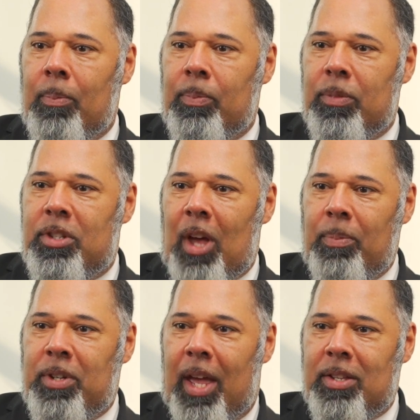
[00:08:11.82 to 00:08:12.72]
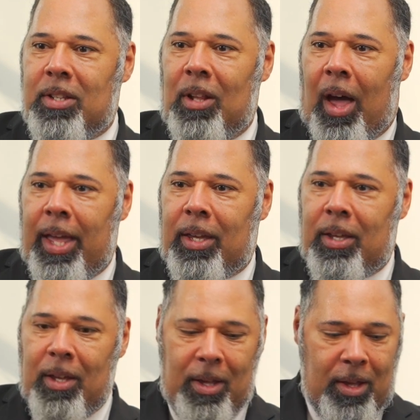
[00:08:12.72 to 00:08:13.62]
subjects like
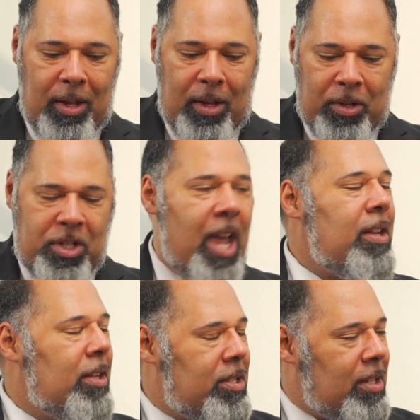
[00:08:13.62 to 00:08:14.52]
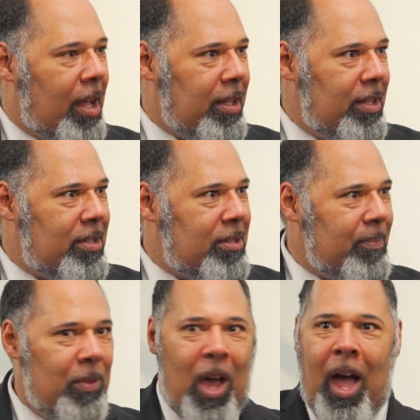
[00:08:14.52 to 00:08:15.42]
gender studies,
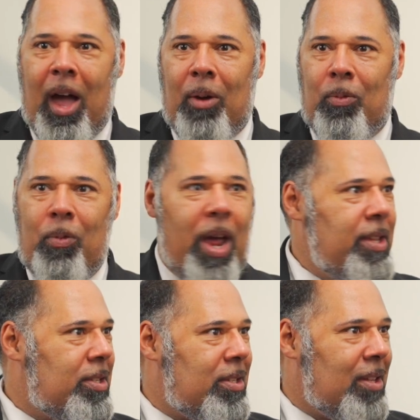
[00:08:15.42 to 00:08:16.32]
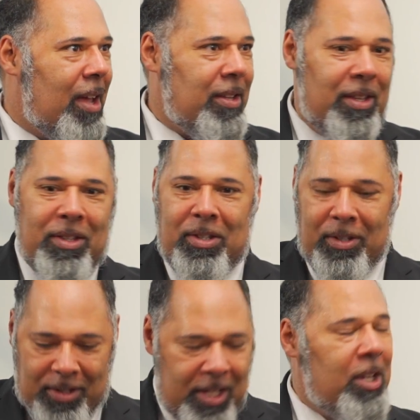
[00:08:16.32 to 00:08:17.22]
race studies,
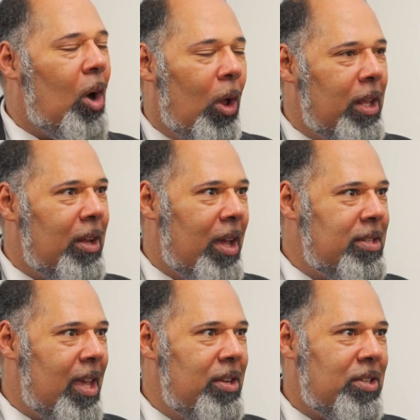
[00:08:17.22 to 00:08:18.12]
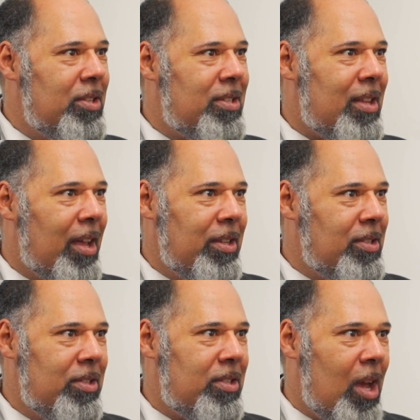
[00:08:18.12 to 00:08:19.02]
decolonization studies,
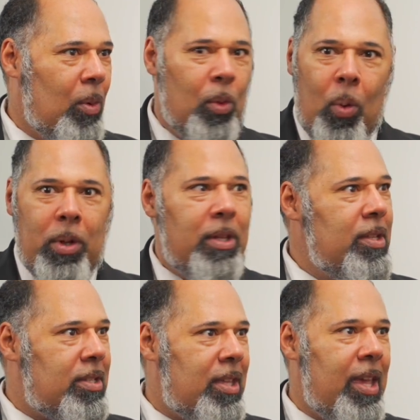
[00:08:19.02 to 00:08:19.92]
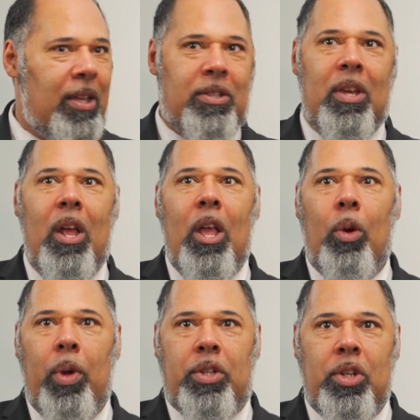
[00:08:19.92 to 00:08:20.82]
and so on. All of these things
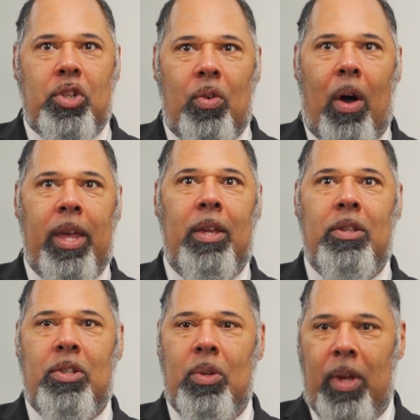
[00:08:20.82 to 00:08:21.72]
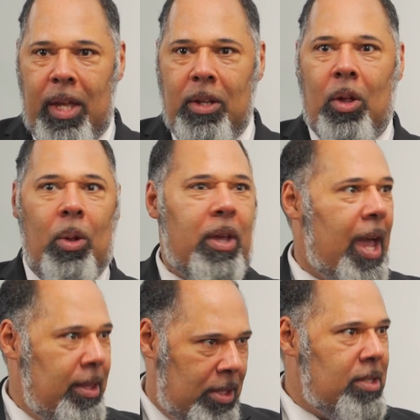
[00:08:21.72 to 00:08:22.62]
which are trying to
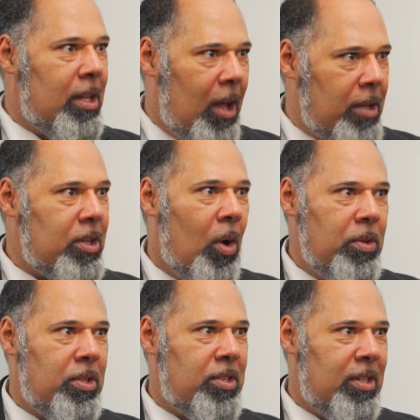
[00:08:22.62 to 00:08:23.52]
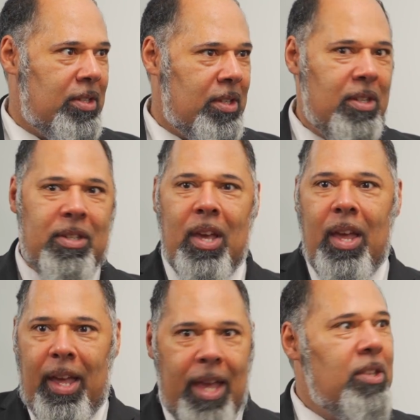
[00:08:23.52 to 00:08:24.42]
inculcate these class consciousnesses
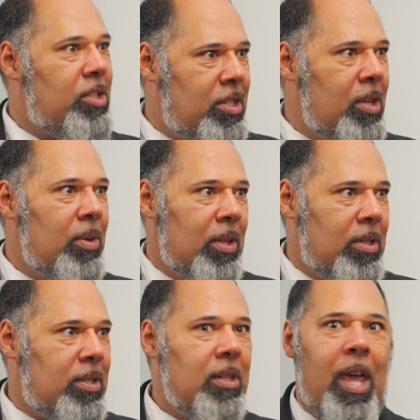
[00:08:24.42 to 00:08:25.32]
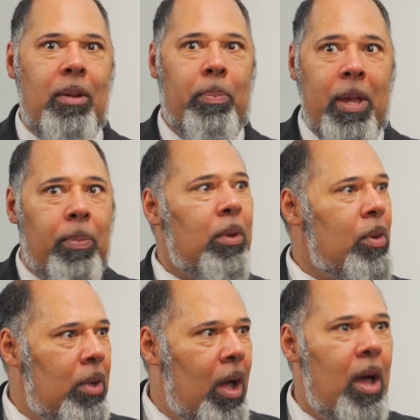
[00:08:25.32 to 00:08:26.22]
in students. And then people who
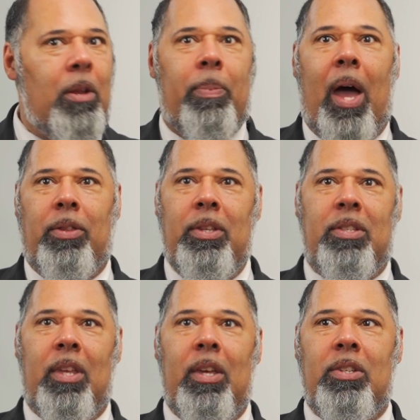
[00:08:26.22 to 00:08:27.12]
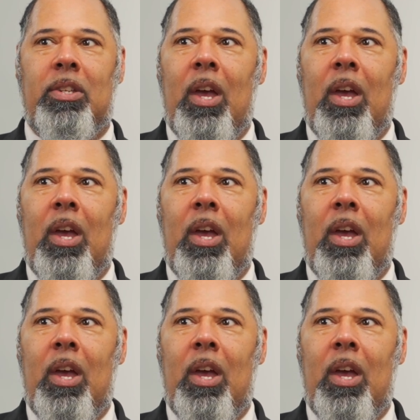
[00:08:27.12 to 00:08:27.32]
learn about these things,